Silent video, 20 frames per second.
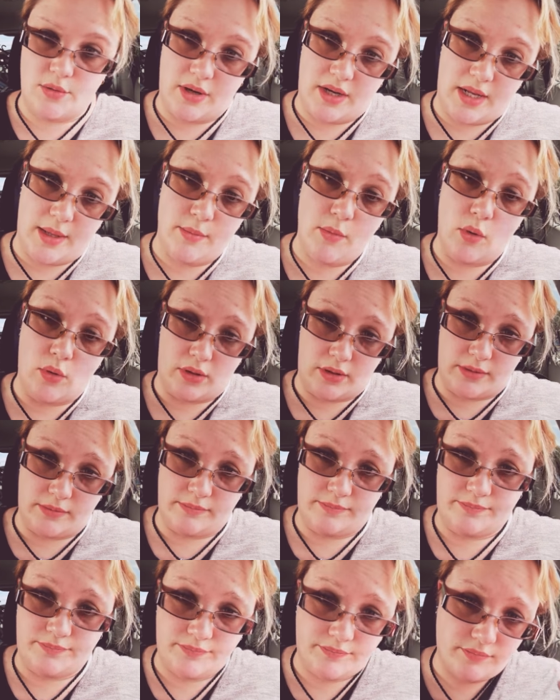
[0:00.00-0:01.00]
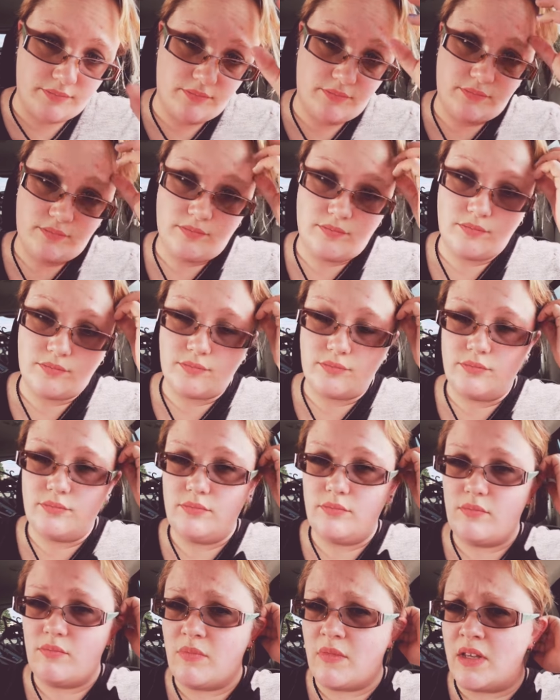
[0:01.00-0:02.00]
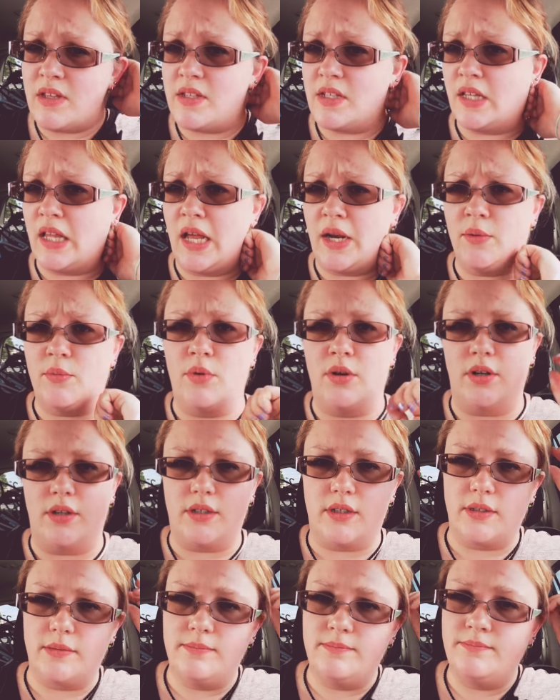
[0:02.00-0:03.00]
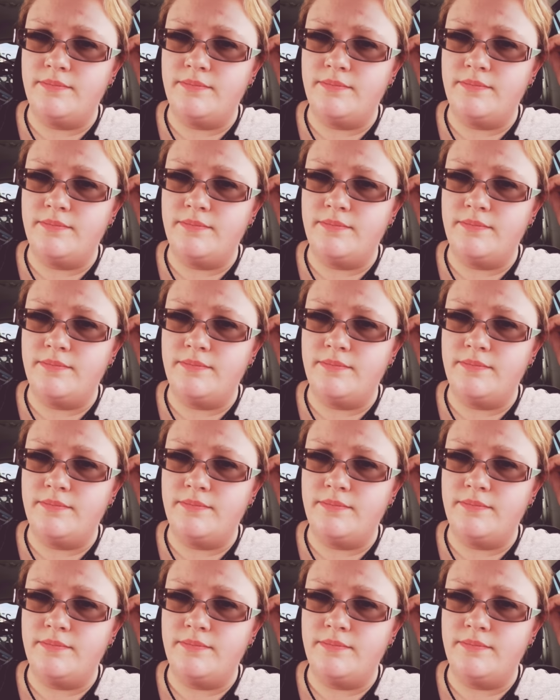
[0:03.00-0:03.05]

anymore. It's a lot of work.